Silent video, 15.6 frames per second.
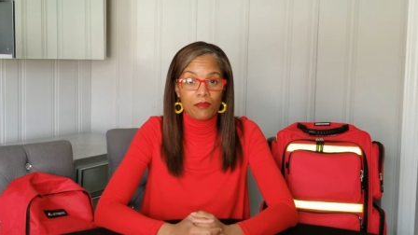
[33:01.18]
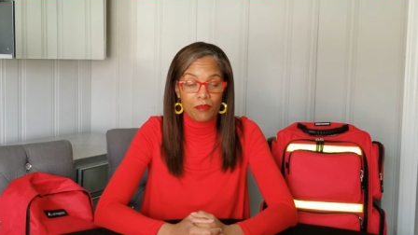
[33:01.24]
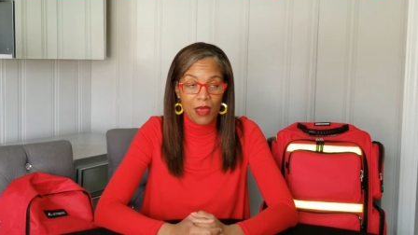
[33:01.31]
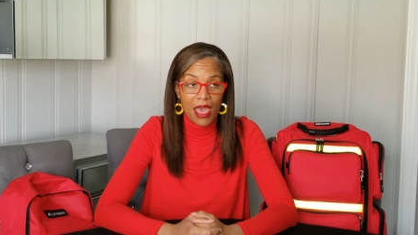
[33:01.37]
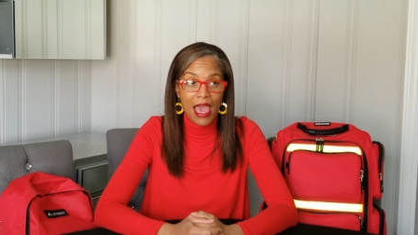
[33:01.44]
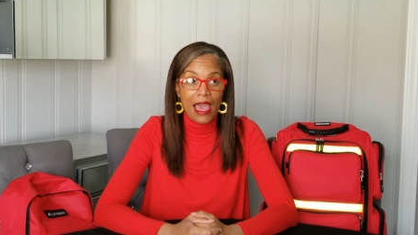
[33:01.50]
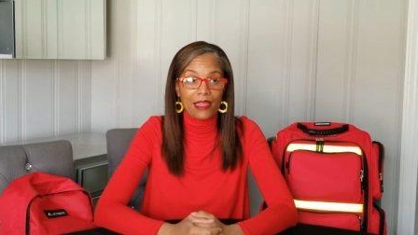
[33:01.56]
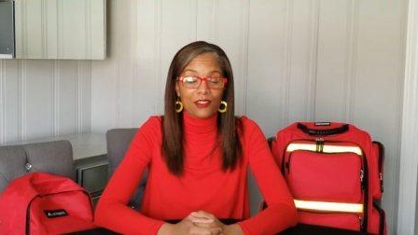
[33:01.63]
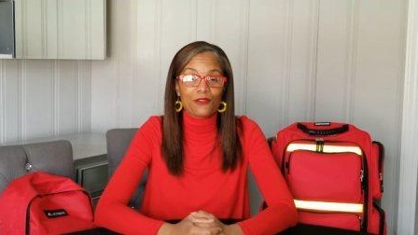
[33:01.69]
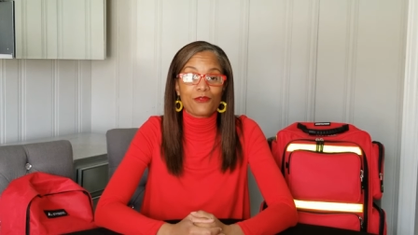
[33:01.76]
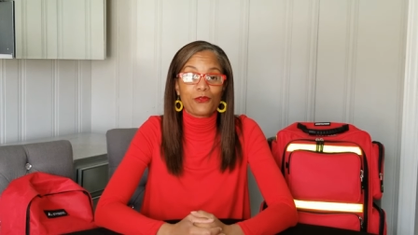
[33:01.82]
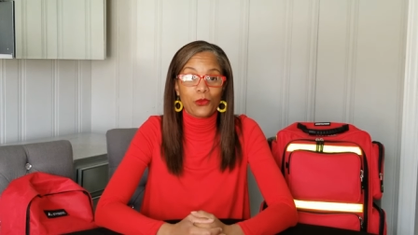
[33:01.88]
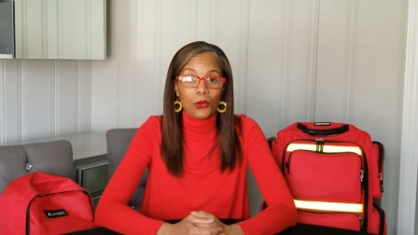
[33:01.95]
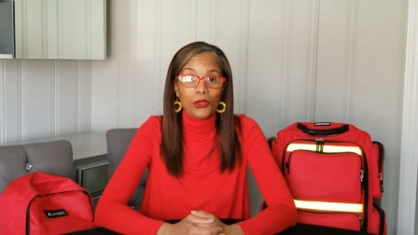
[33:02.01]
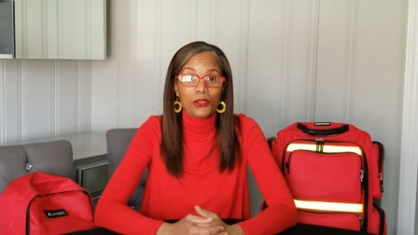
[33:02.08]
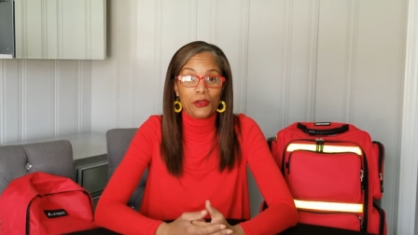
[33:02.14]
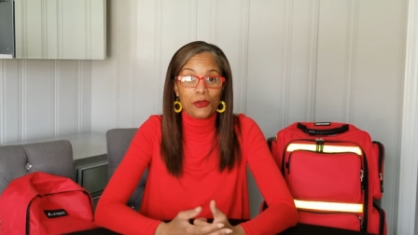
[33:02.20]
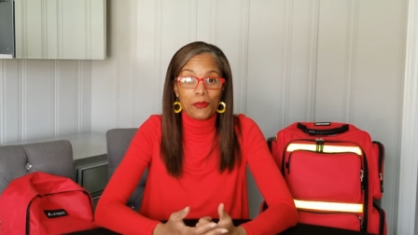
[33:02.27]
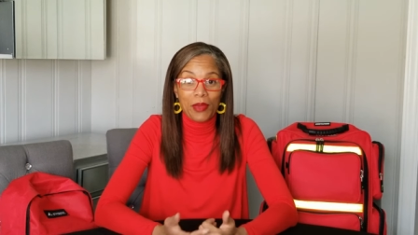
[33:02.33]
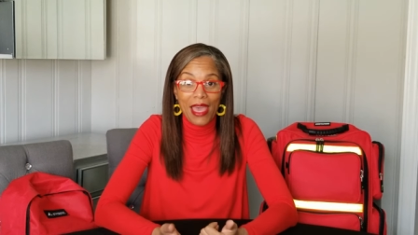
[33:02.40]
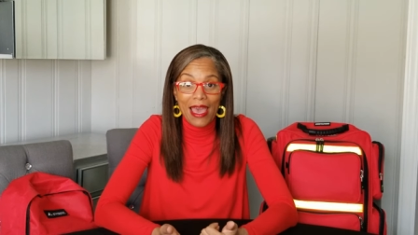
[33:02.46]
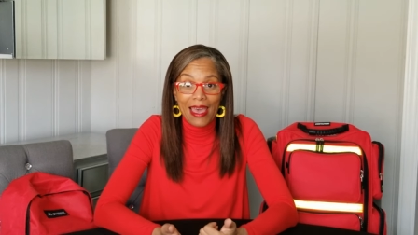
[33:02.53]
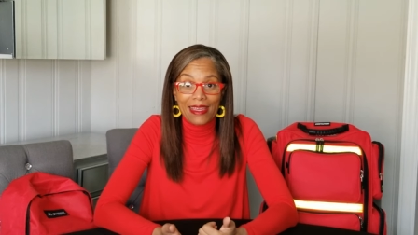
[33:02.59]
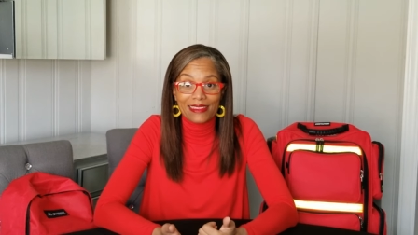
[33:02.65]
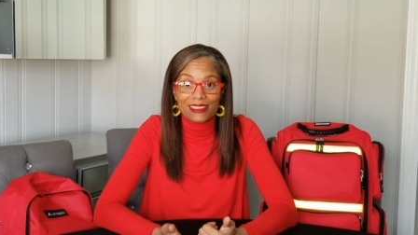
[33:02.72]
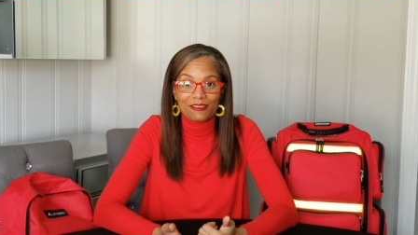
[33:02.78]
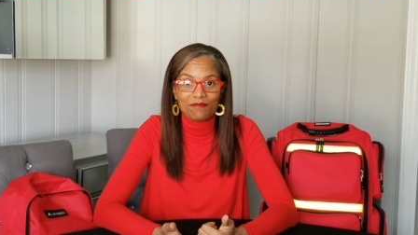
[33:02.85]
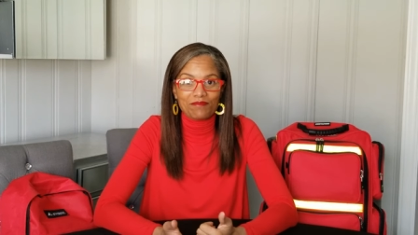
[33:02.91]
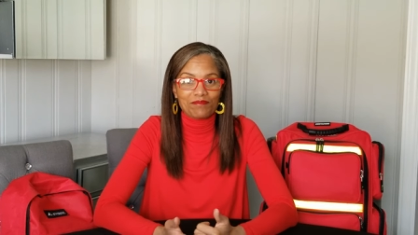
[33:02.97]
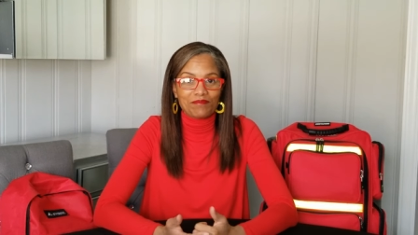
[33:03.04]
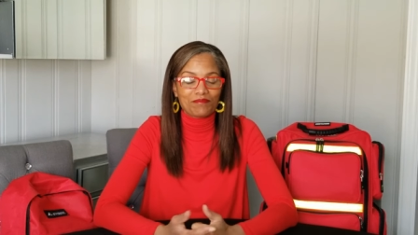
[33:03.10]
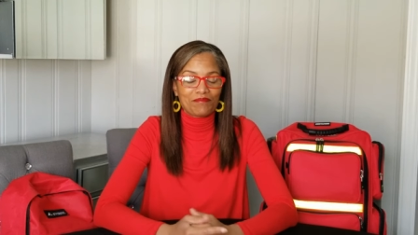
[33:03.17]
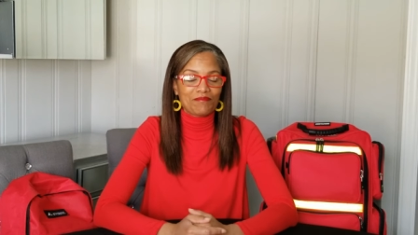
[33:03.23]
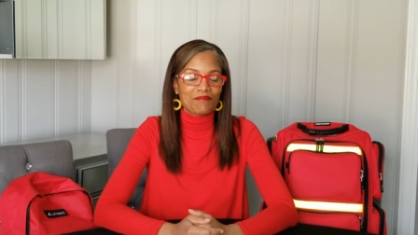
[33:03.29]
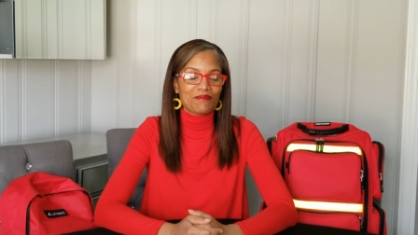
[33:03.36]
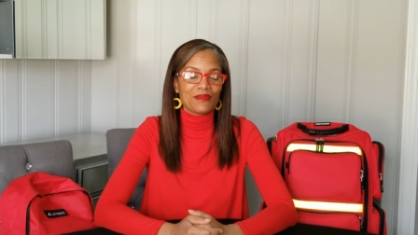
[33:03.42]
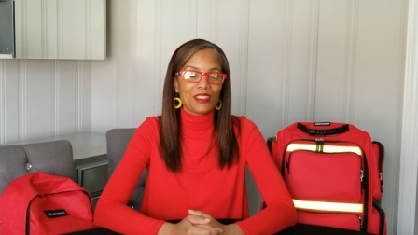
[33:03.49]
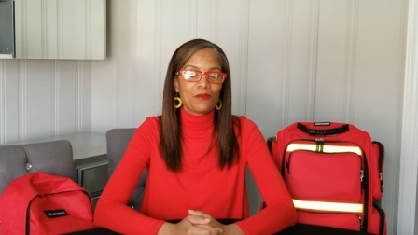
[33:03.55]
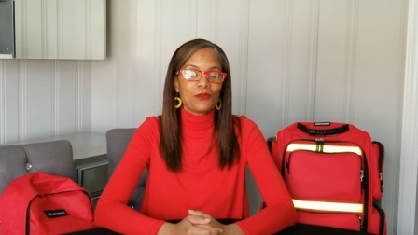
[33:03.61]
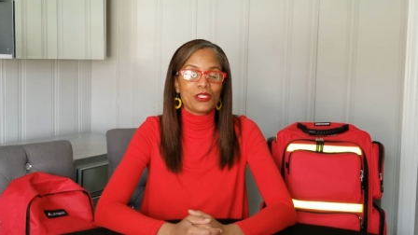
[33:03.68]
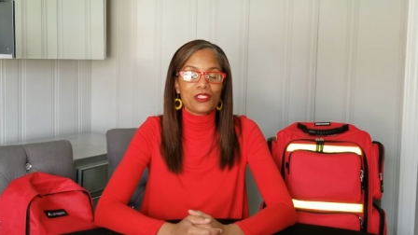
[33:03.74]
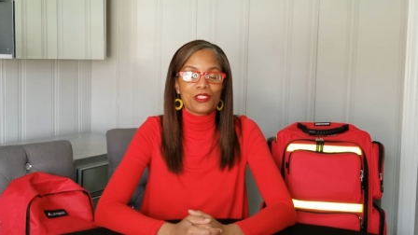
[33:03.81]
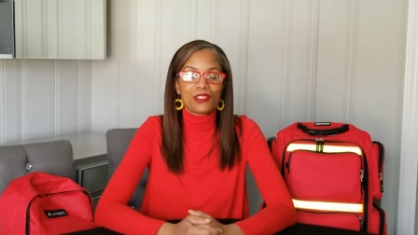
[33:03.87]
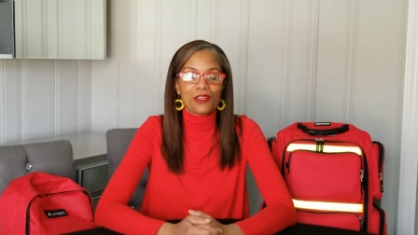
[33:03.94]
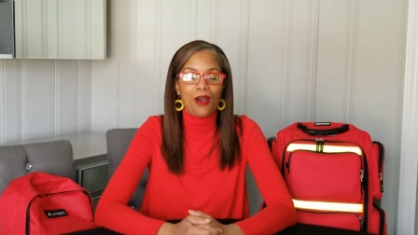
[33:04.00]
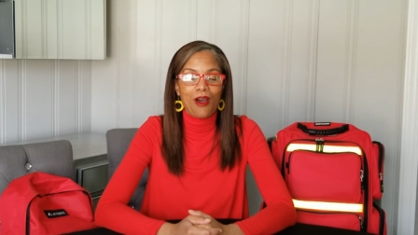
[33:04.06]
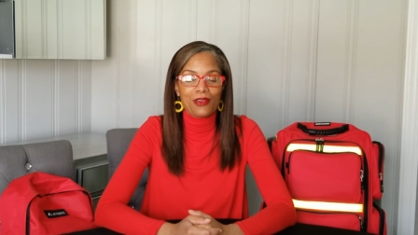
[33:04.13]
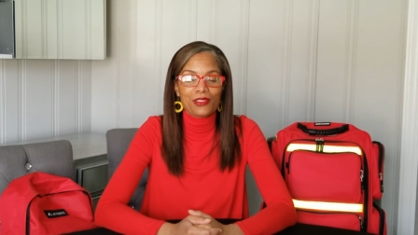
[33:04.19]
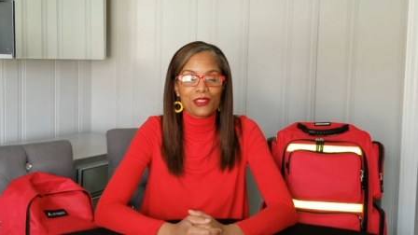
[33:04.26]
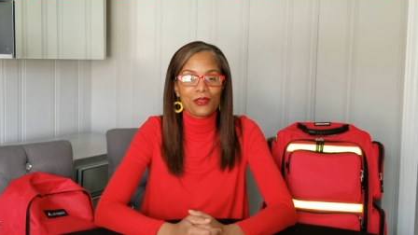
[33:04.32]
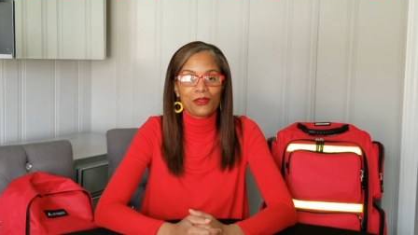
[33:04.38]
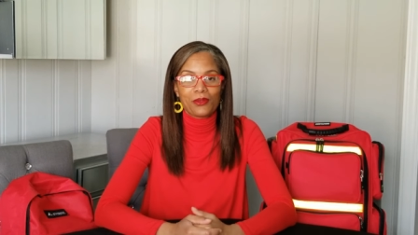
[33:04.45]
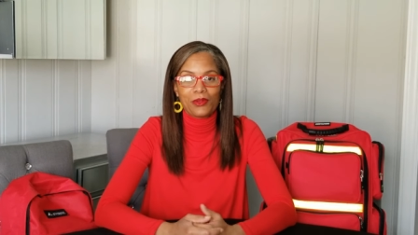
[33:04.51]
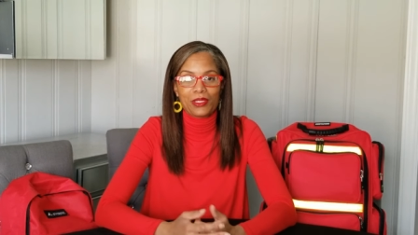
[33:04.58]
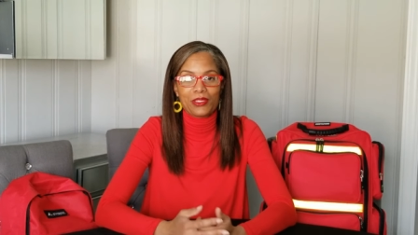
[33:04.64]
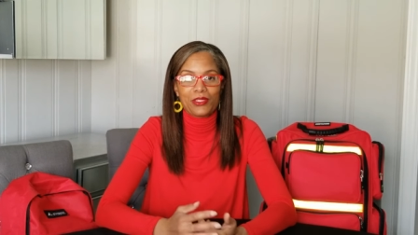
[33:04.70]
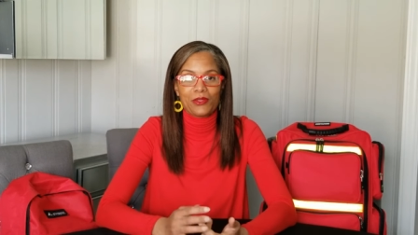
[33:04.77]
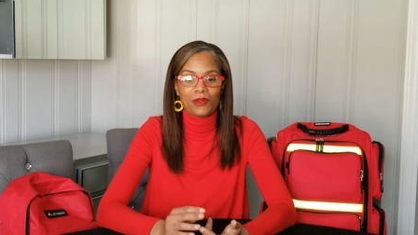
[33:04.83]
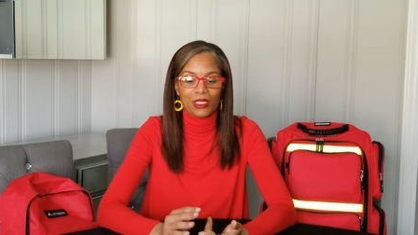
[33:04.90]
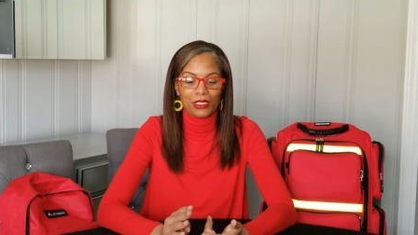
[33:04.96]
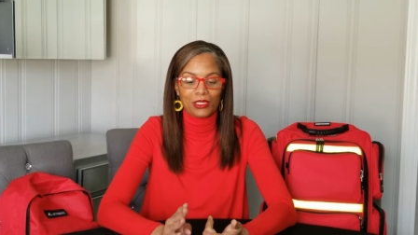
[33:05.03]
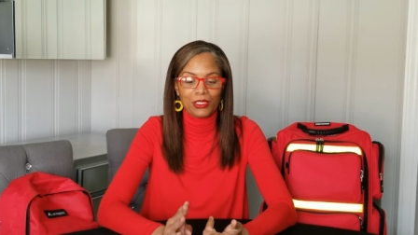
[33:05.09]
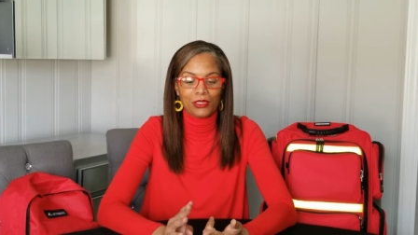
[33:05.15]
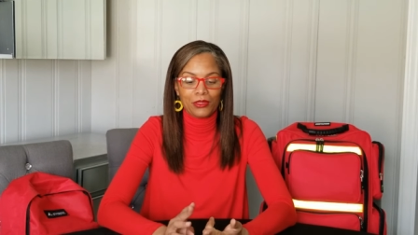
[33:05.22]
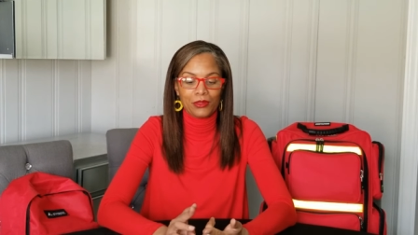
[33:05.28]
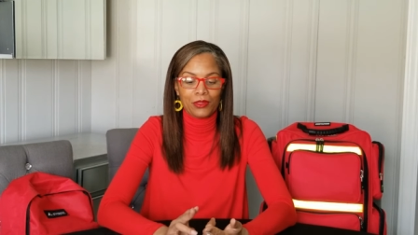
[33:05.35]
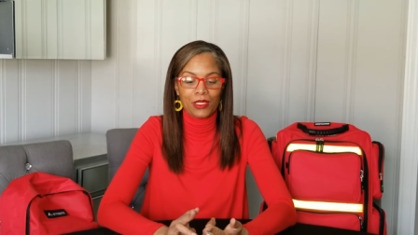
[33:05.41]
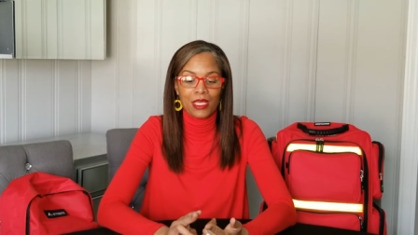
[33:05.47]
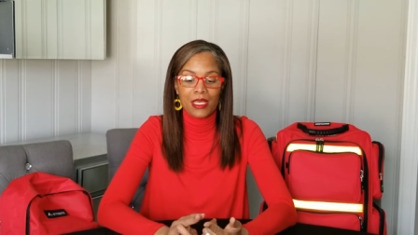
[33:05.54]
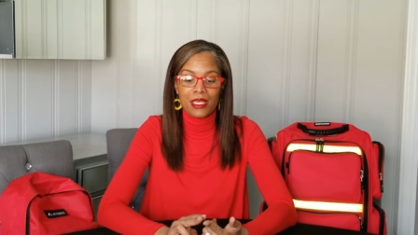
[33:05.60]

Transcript: packed for your pet, which is also going to include